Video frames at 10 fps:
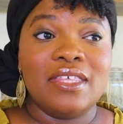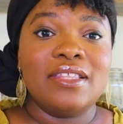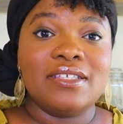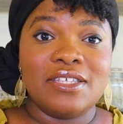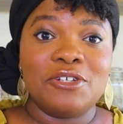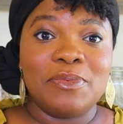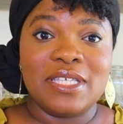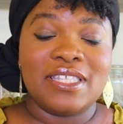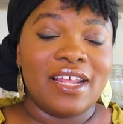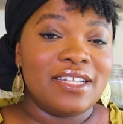the
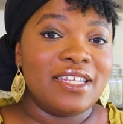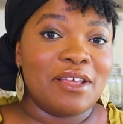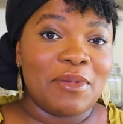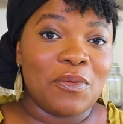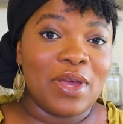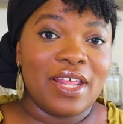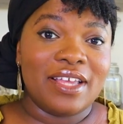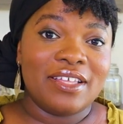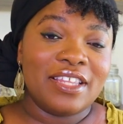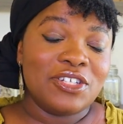centerpiece that I did at my
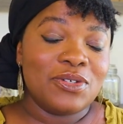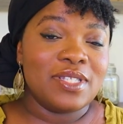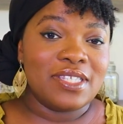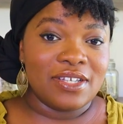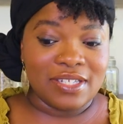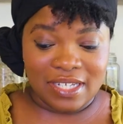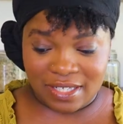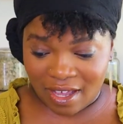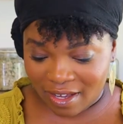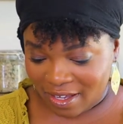wedding that you can see on
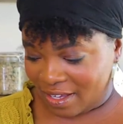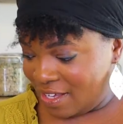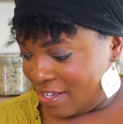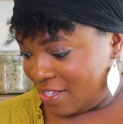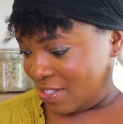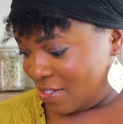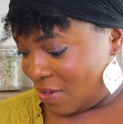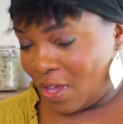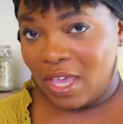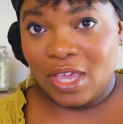TikTok. So
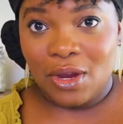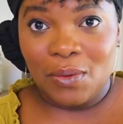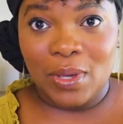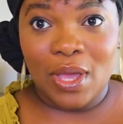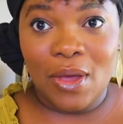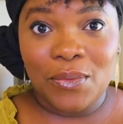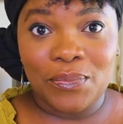here we go.